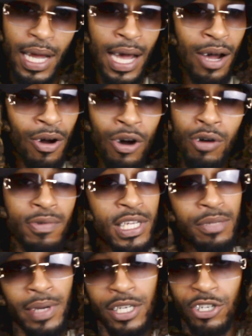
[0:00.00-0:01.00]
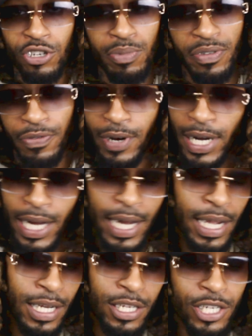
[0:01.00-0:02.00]
I always make sure before I
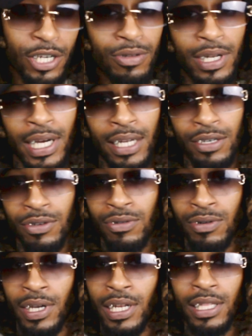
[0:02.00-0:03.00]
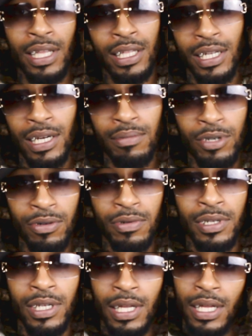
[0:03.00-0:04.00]
got any show that I do or anything that I'm
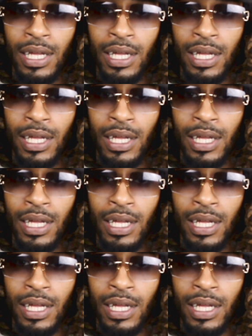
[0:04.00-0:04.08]
doing,